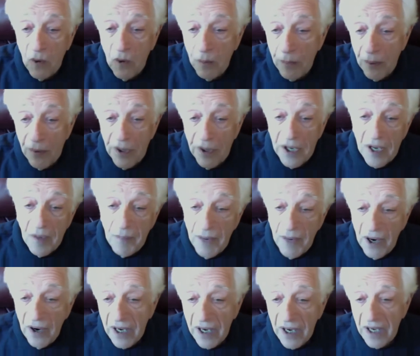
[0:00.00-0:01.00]
are burning
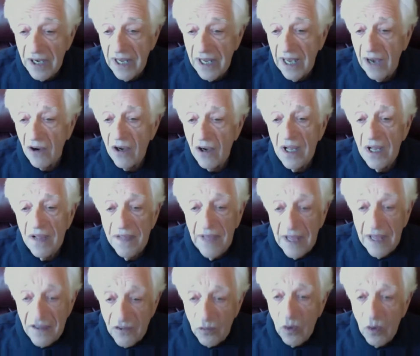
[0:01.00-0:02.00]
America now,
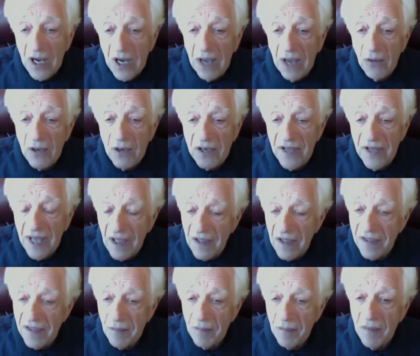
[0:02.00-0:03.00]
that's what I would tell
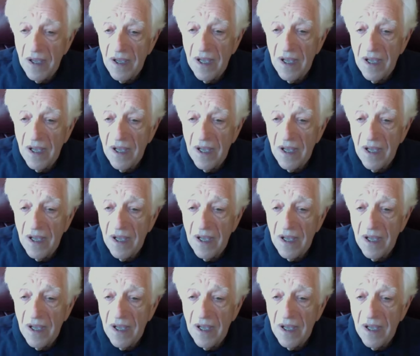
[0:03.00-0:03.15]
them.